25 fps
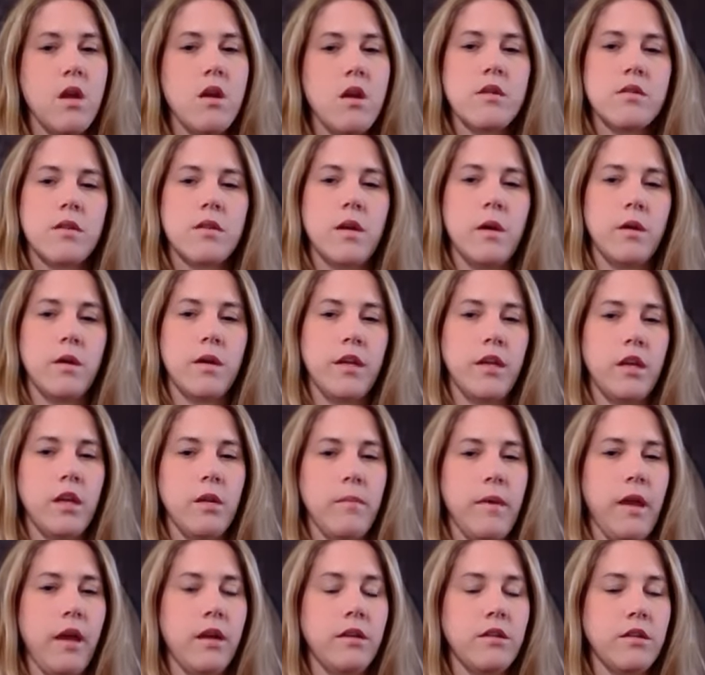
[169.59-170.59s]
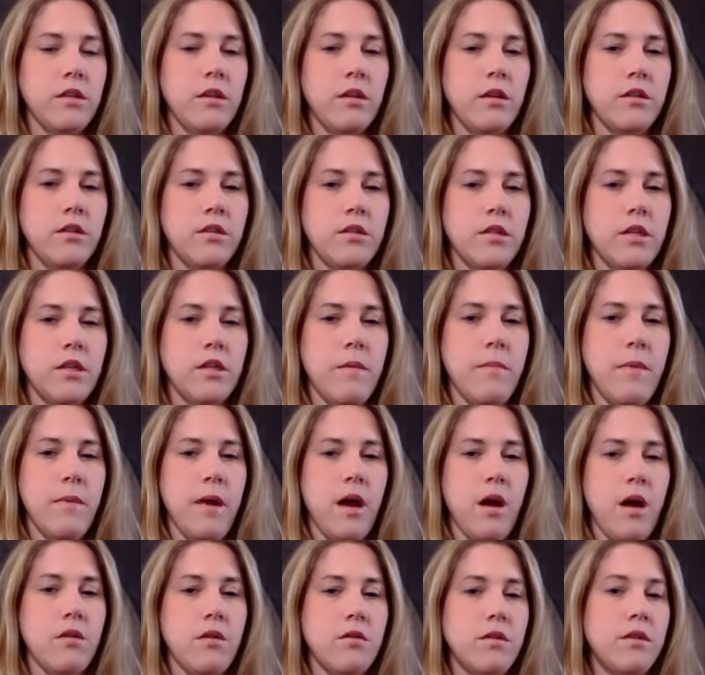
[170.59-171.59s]
So I'll kick it back to Kirsten
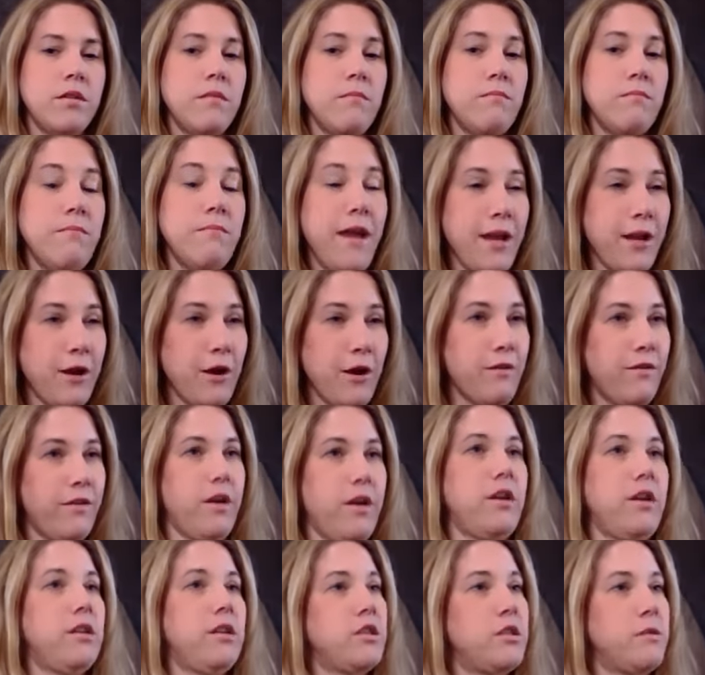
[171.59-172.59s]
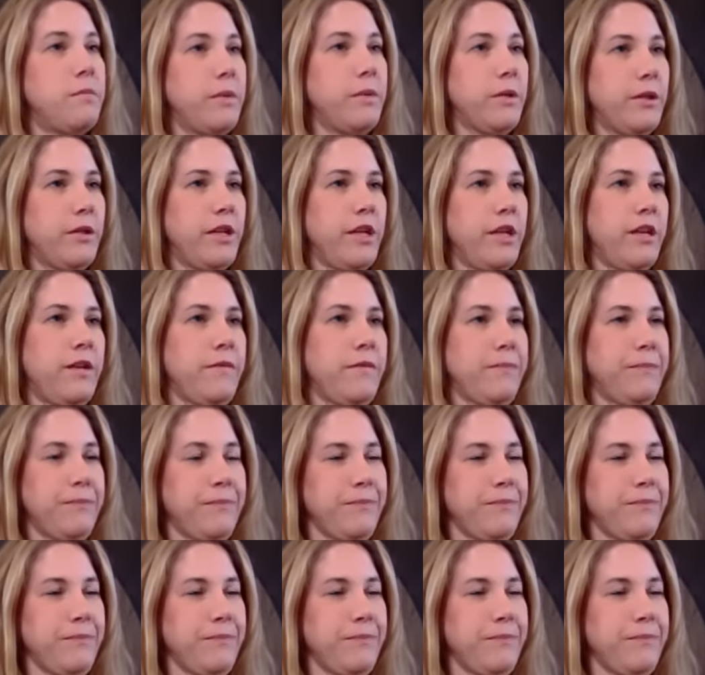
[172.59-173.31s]
about makeover eligibility.